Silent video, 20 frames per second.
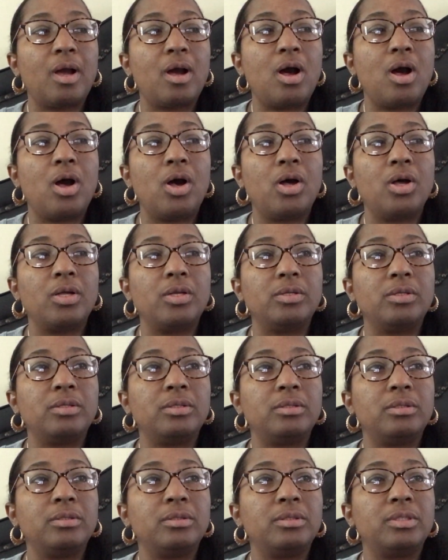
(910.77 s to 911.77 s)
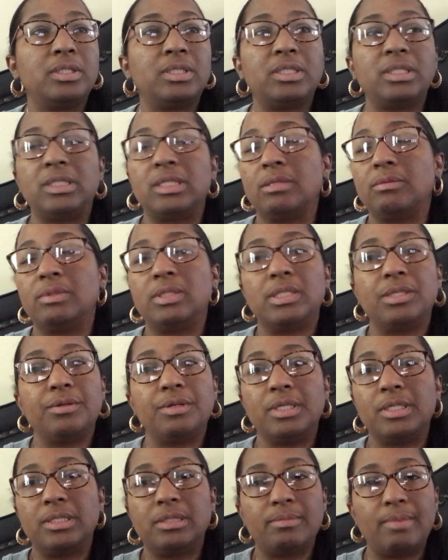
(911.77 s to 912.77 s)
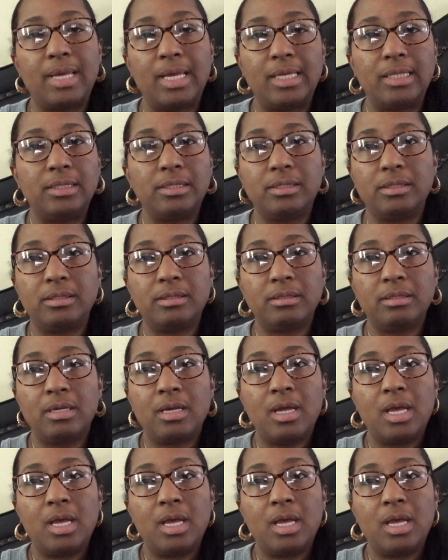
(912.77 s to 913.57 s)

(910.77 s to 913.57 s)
on some serious meds.